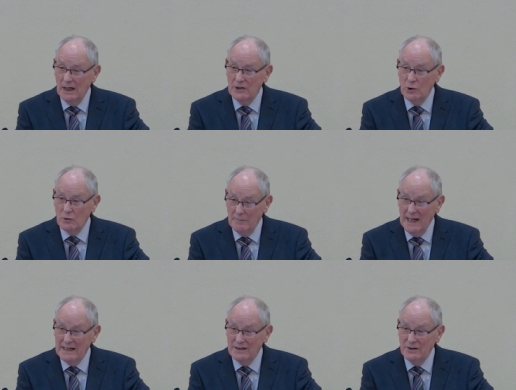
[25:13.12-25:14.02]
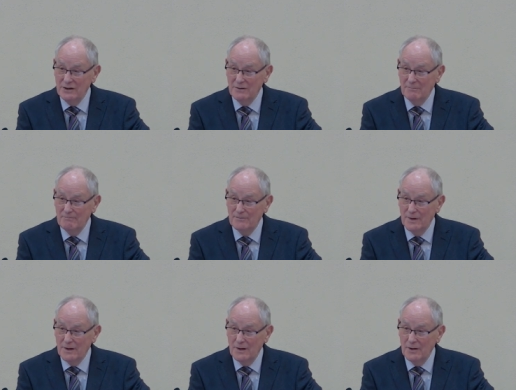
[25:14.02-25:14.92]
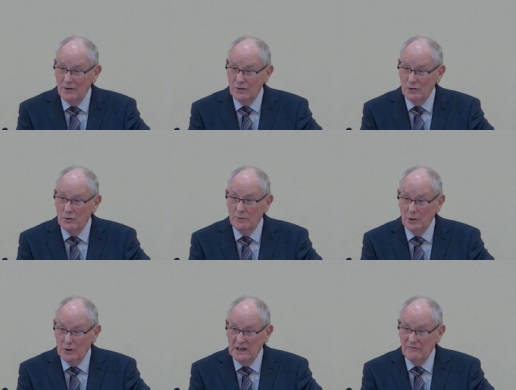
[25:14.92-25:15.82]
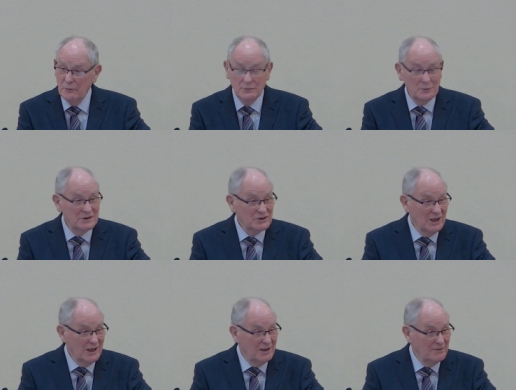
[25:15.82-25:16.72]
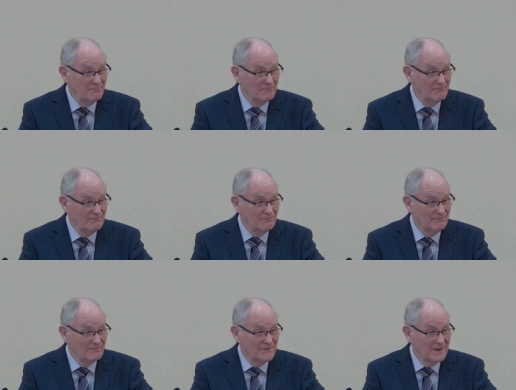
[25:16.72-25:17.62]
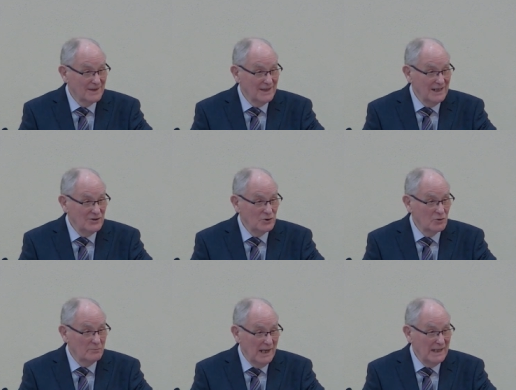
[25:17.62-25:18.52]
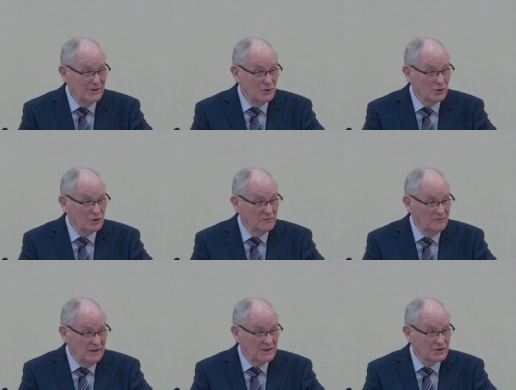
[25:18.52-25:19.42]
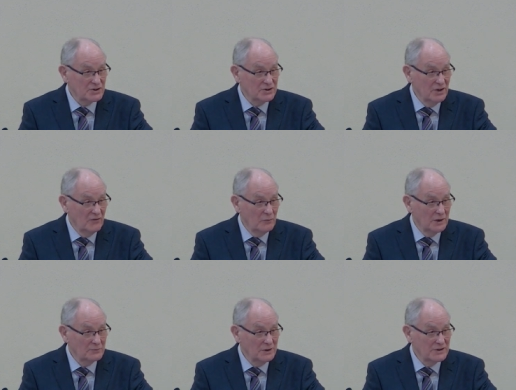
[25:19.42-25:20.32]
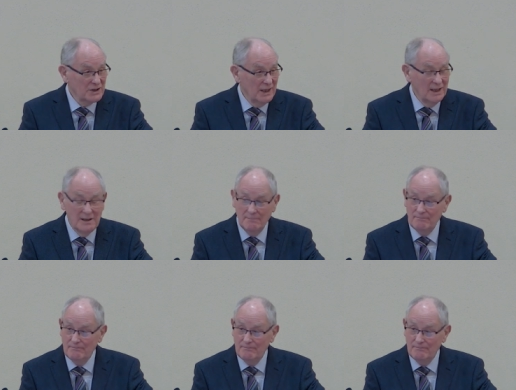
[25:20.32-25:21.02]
in your mind you believe what we say. In your mind you're convinced of what we say.